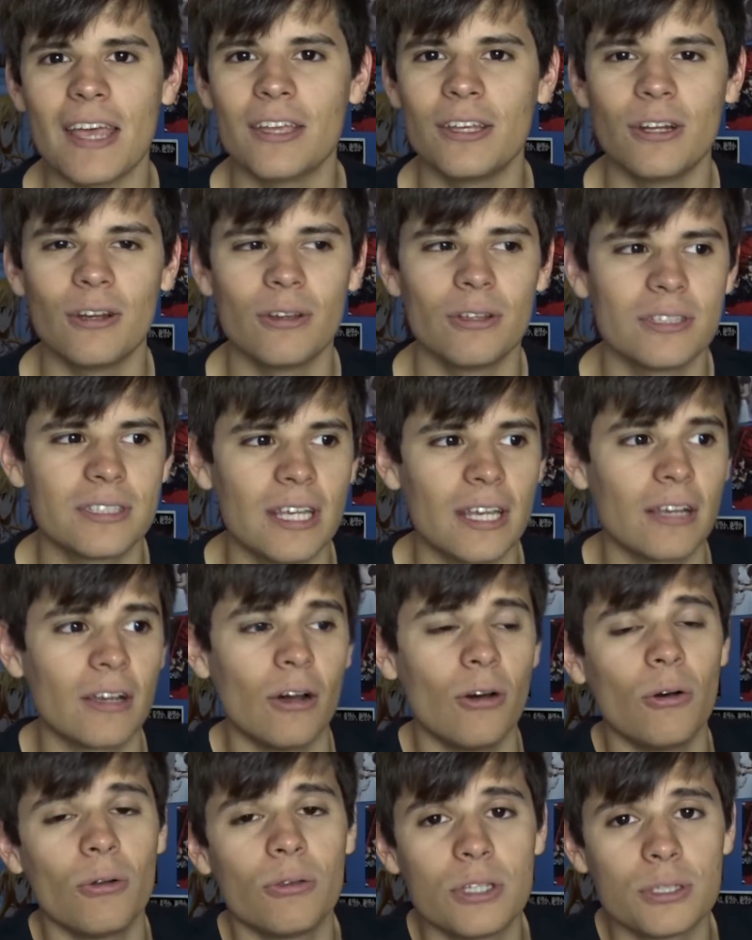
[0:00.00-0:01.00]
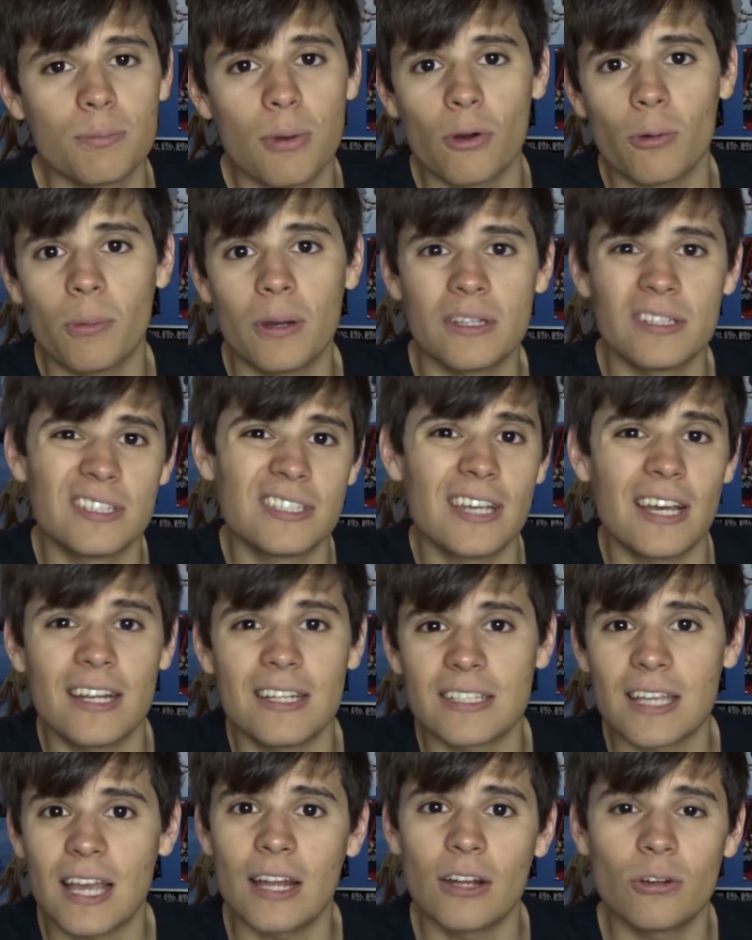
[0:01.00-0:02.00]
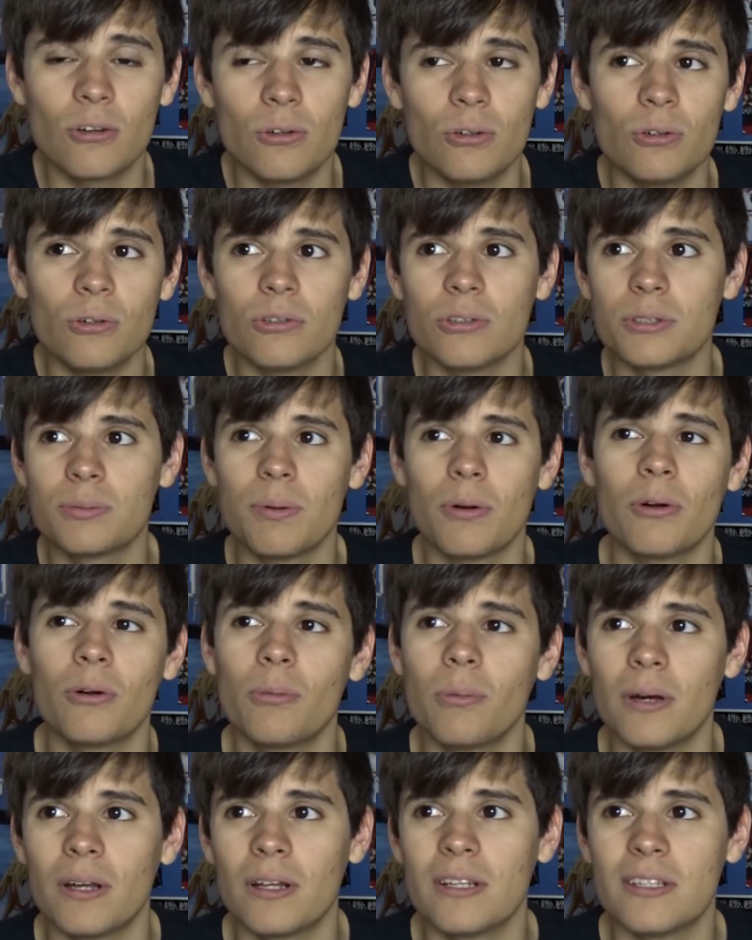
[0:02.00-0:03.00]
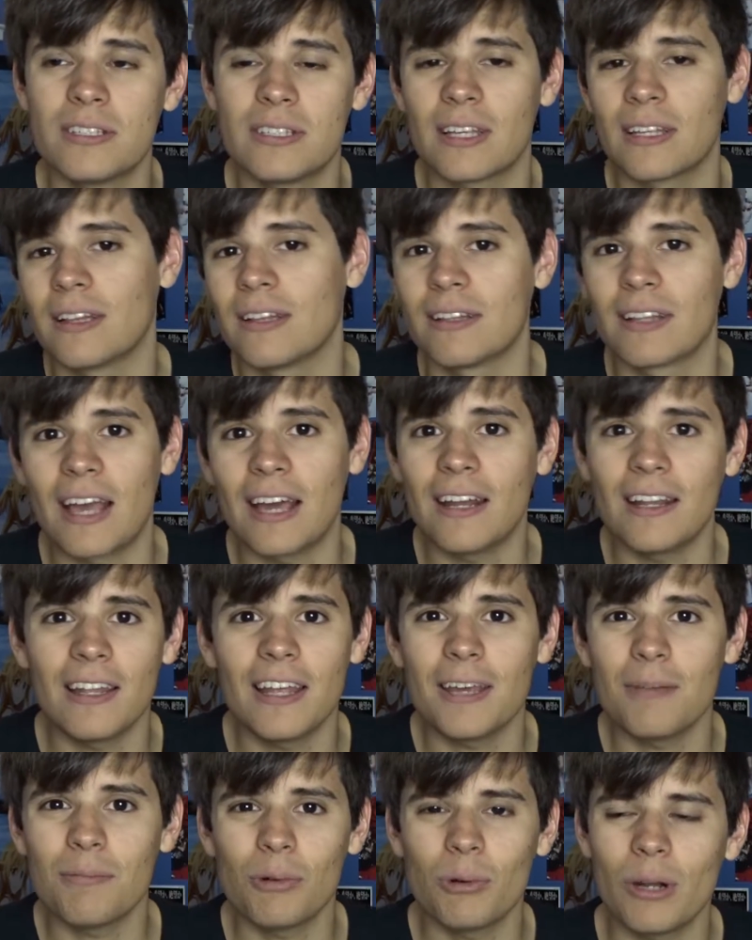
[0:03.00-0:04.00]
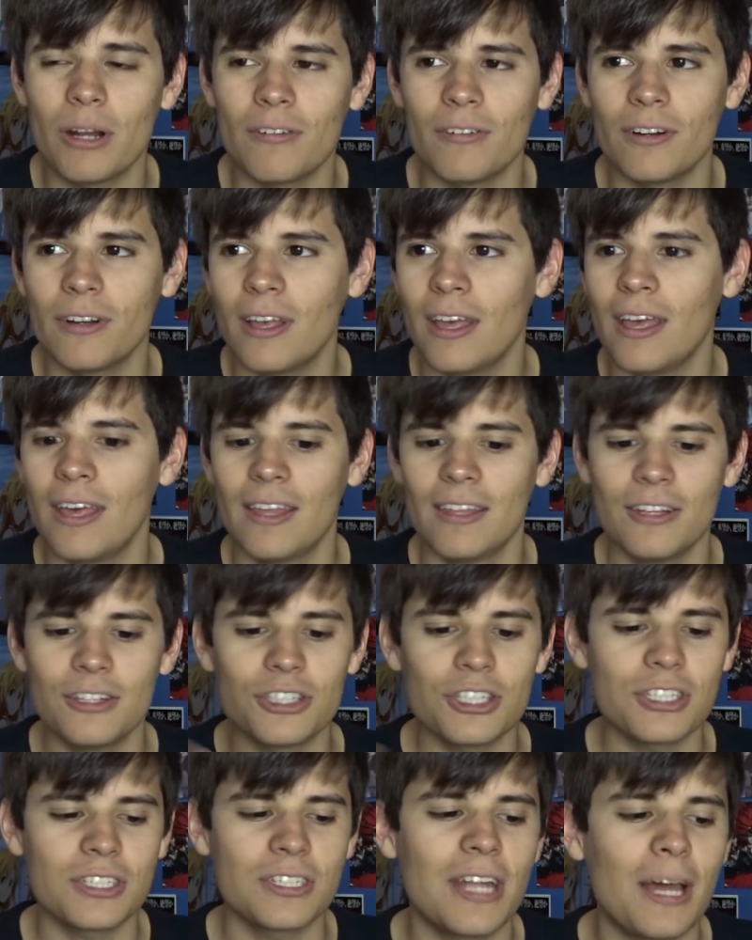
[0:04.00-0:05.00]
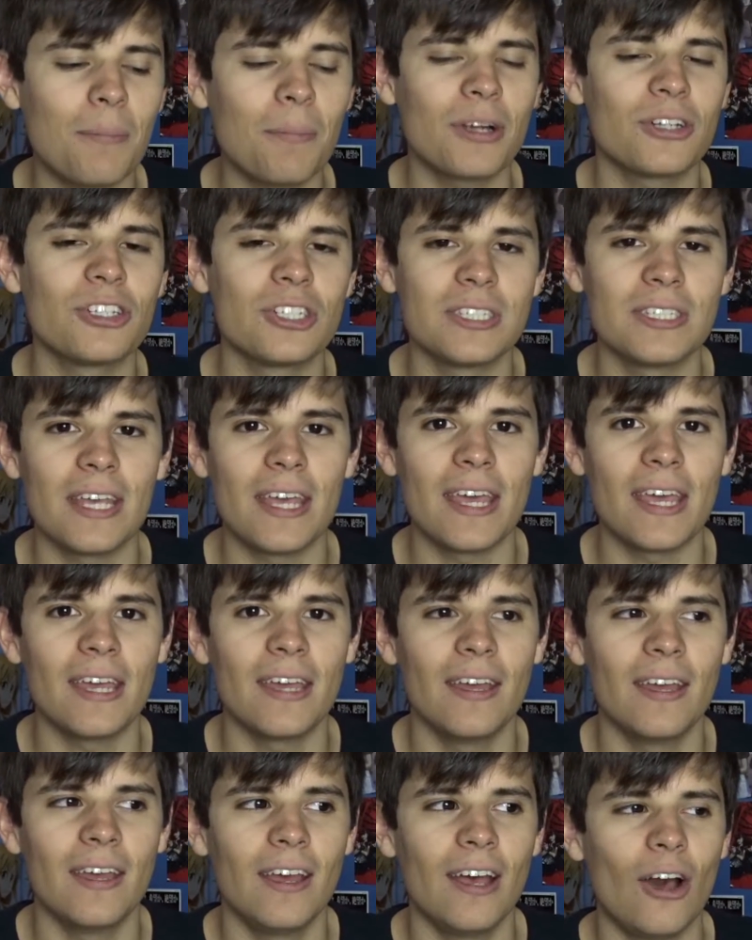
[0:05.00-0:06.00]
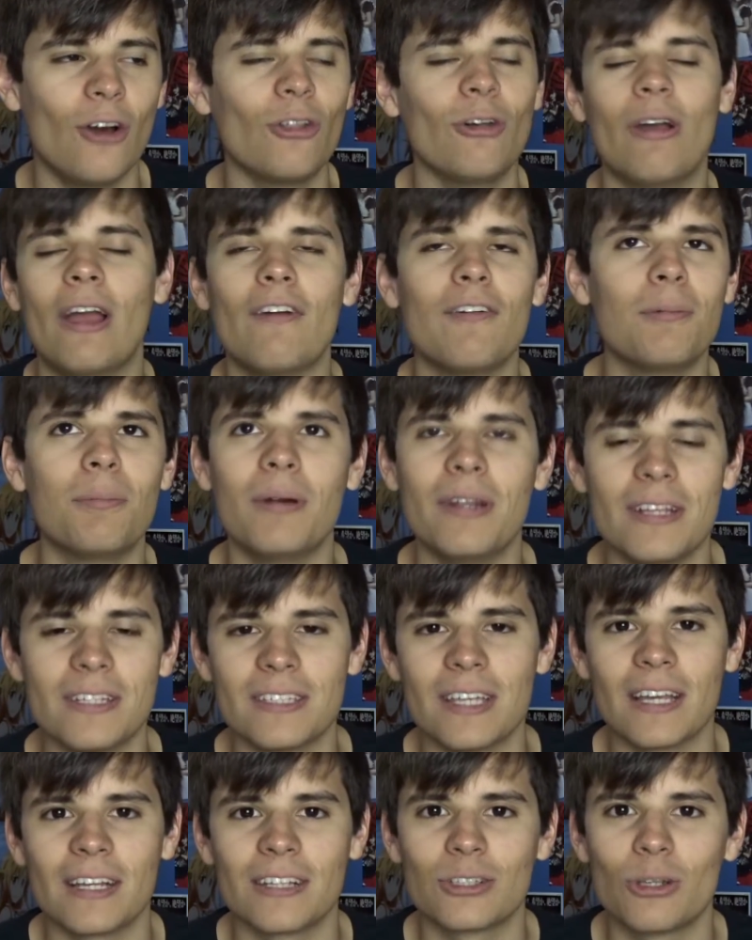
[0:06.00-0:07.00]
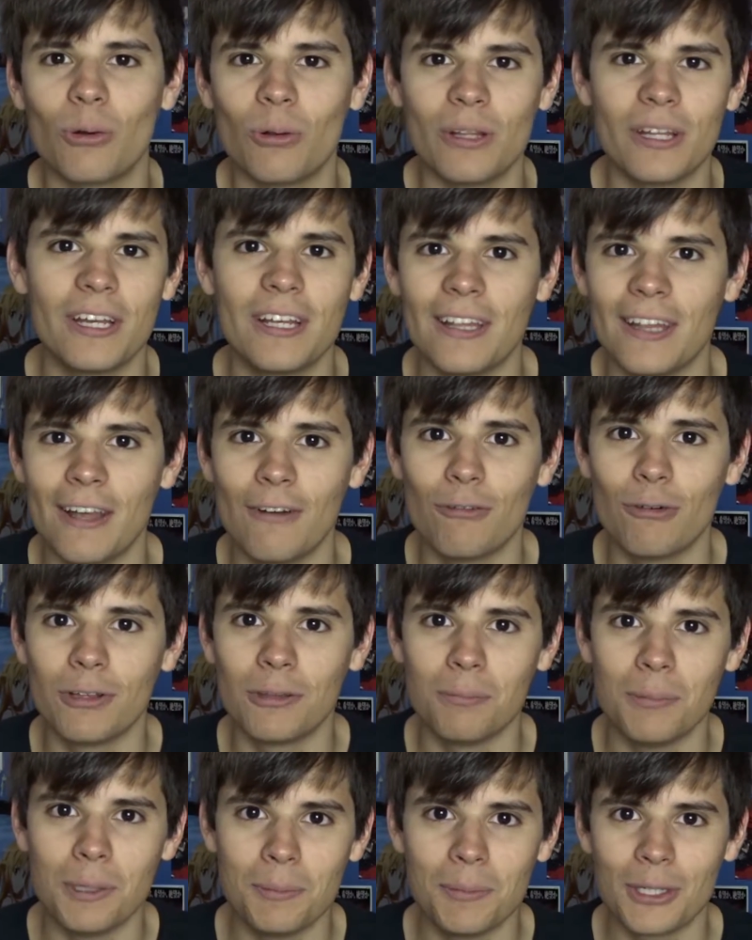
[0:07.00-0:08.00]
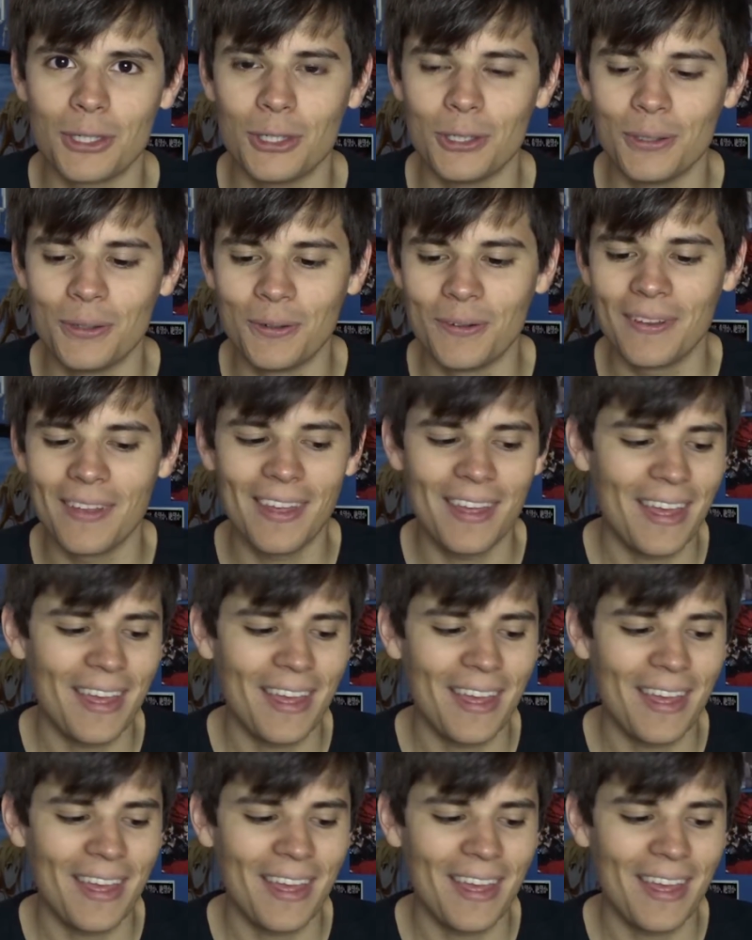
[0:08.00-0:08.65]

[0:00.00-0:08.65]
You know, it's like, oh, this Pokemon design is kind of cool, this Pokemon is kind of lame or whatever. There's just not much to say, though everybody's like totally in love with Mimikyu.